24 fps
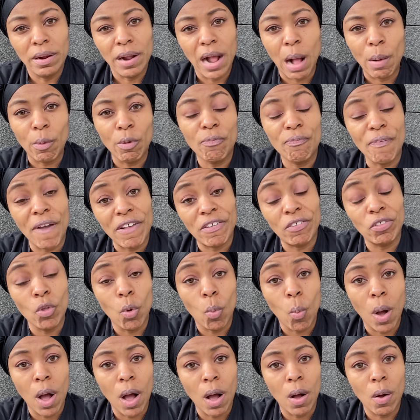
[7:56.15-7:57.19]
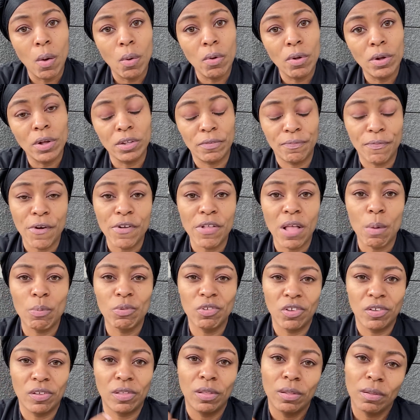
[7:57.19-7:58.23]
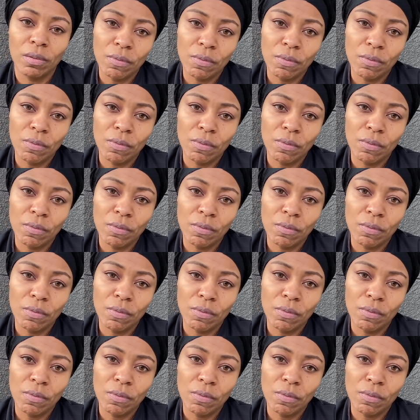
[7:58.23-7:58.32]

I was facing the wall, because first I was just